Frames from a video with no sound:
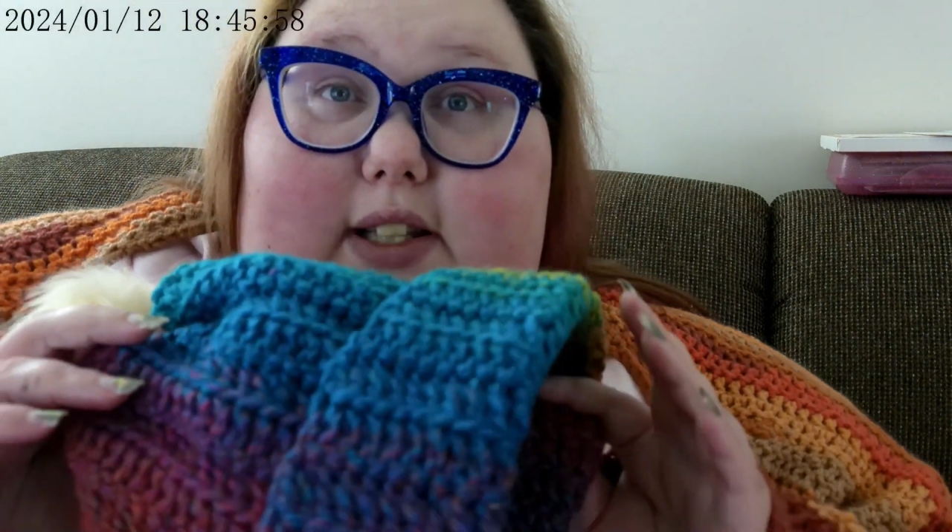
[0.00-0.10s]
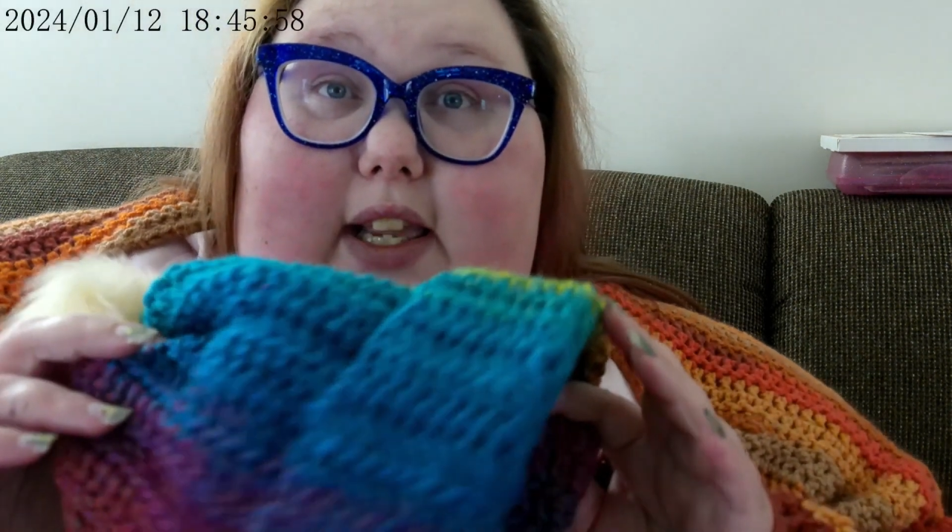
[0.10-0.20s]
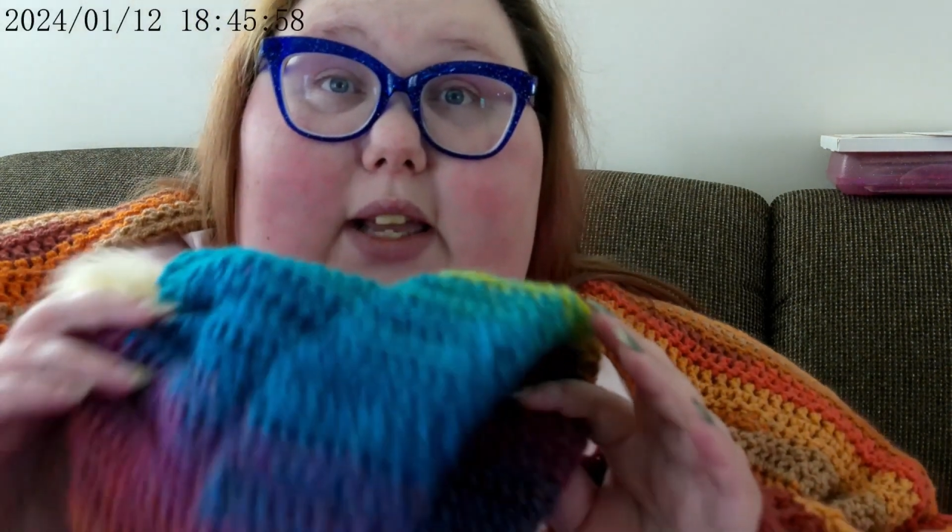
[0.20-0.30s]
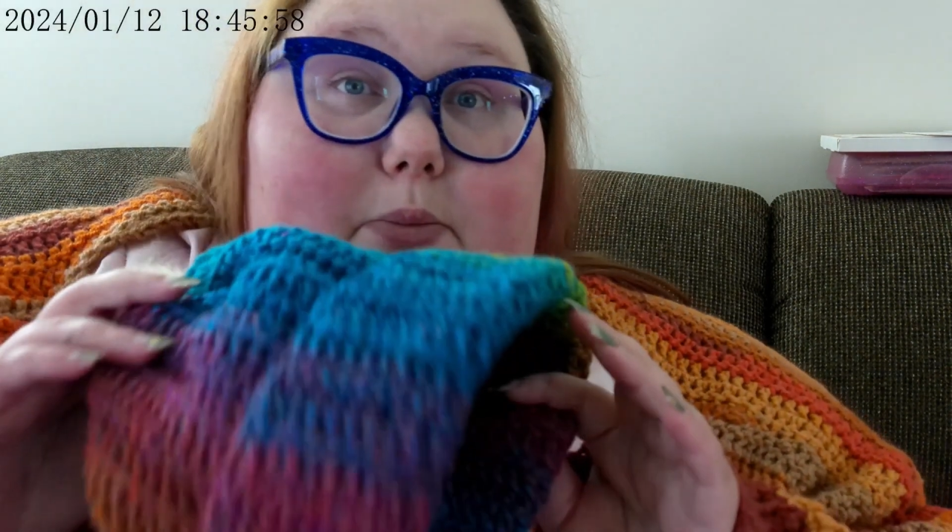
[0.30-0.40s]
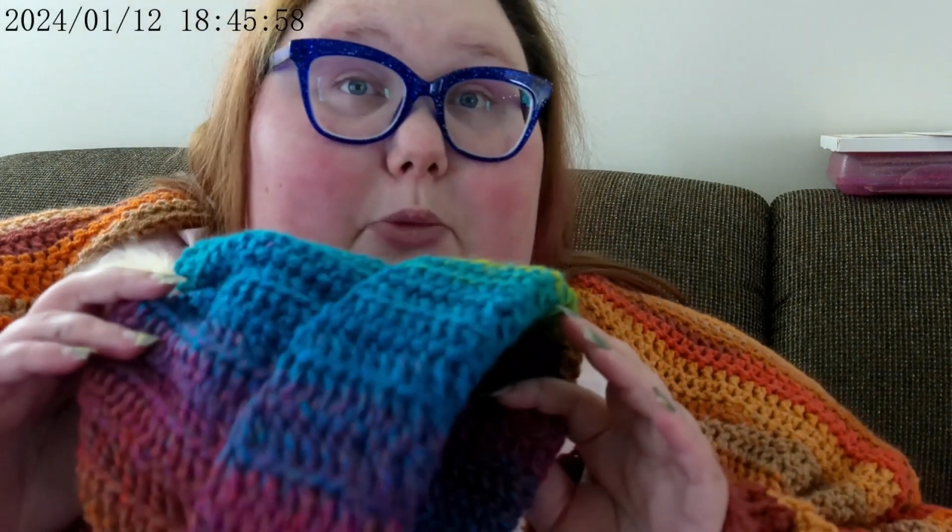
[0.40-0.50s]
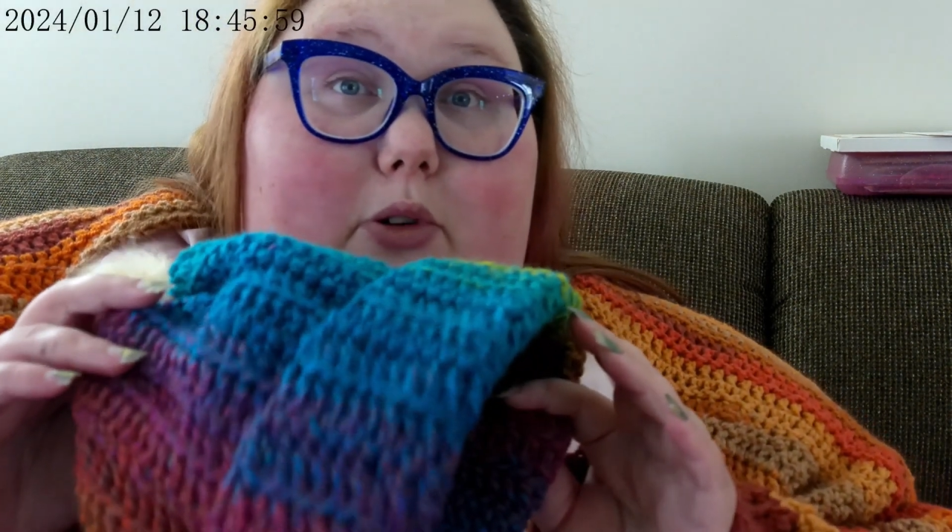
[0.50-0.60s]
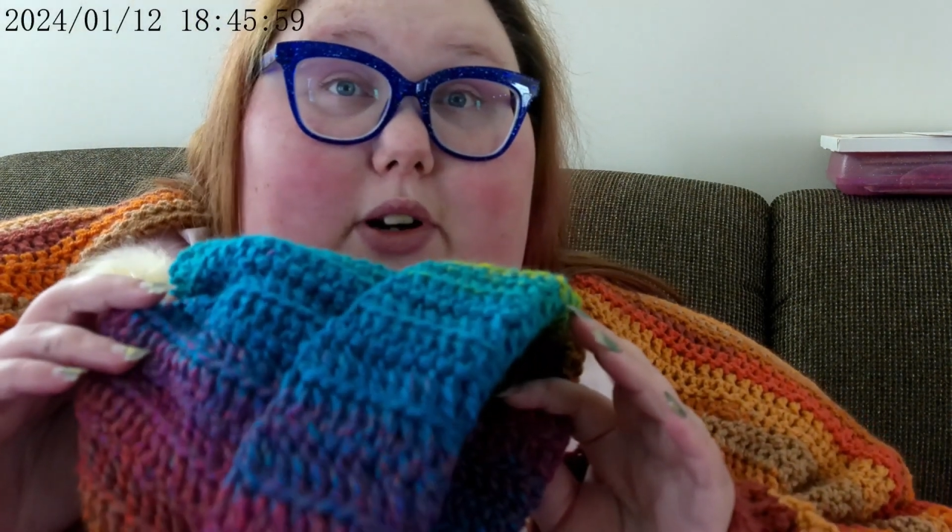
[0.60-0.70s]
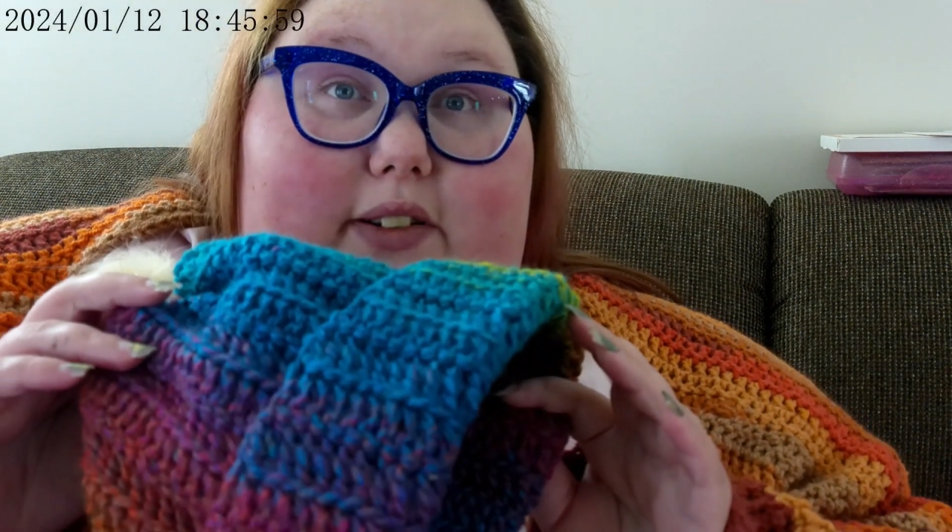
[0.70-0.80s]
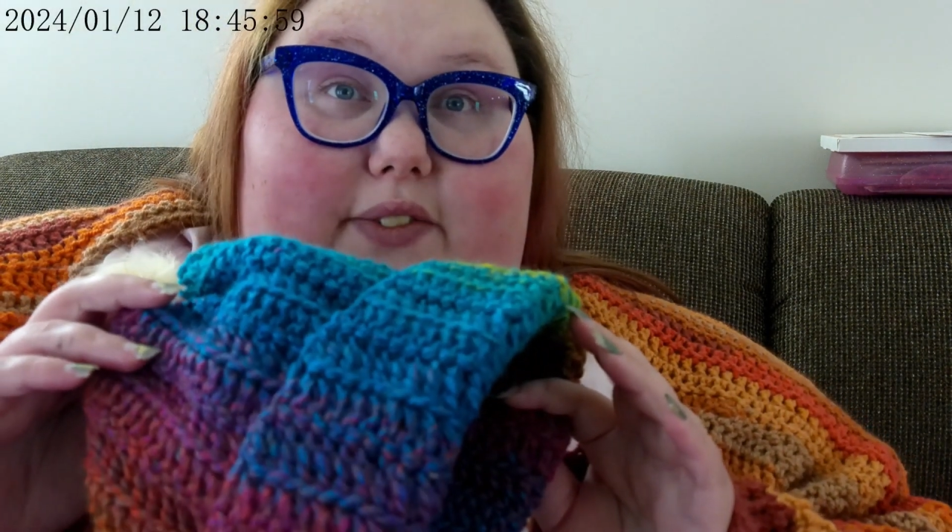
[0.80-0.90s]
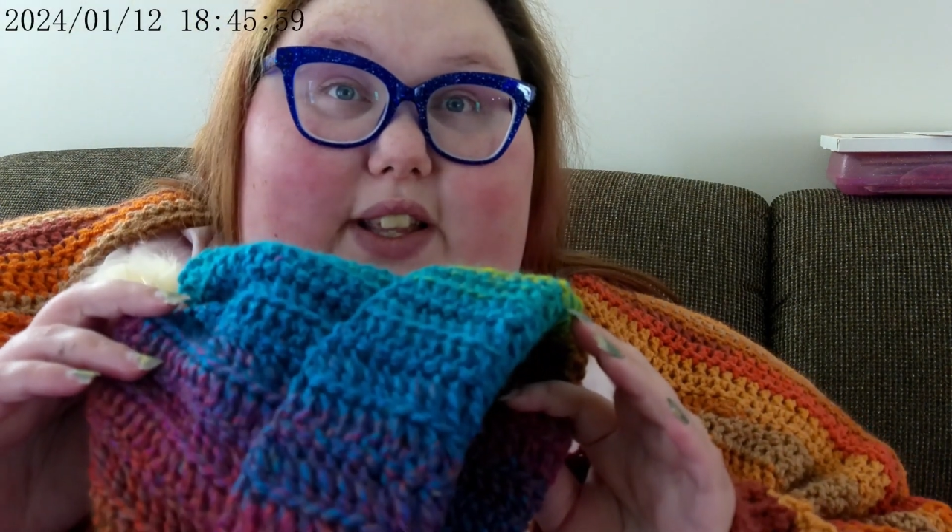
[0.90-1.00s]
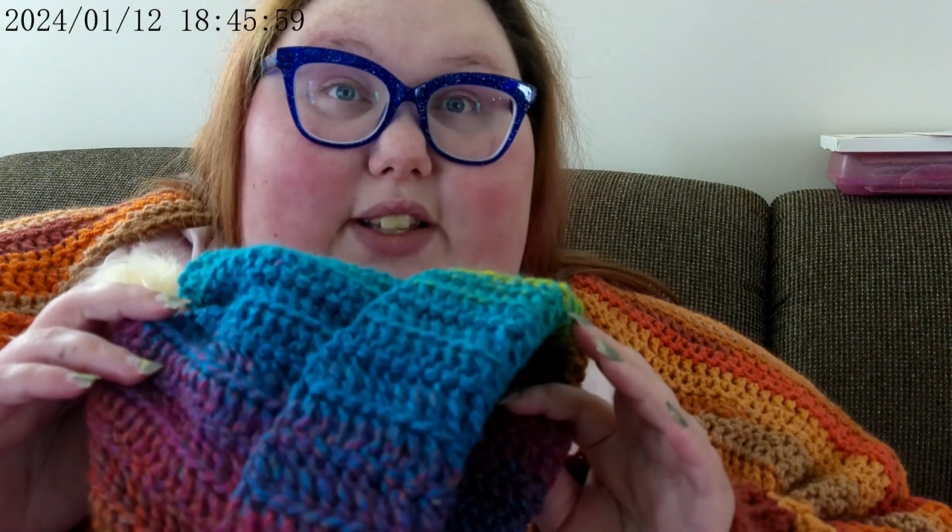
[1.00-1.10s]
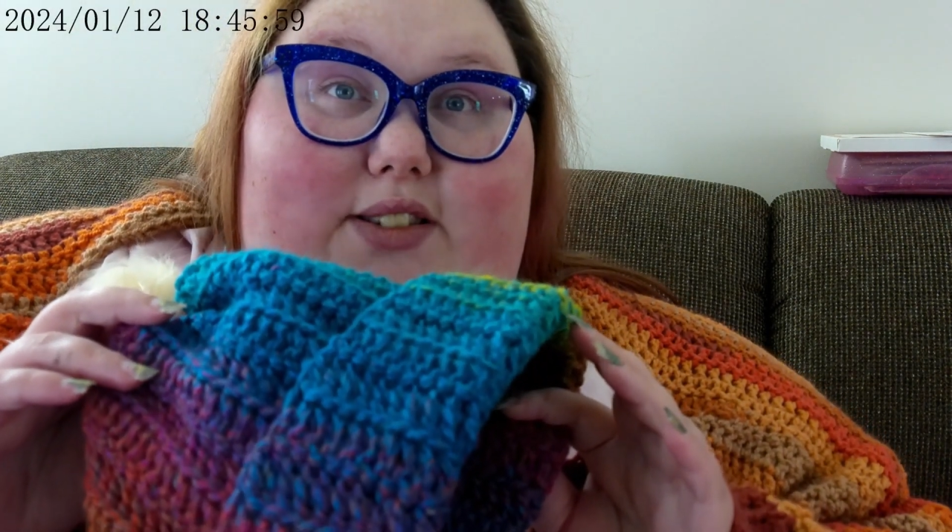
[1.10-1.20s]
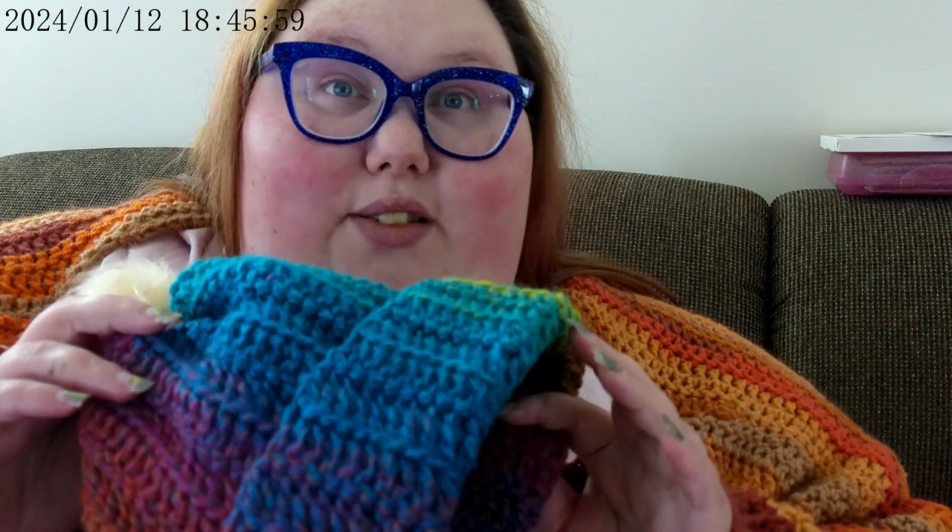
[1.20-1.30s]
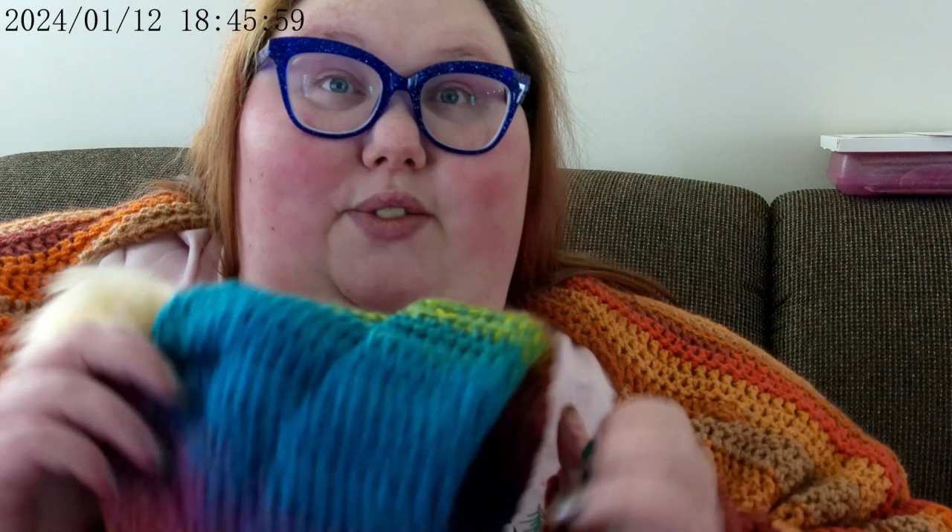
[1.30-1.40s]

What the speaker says: to get more of this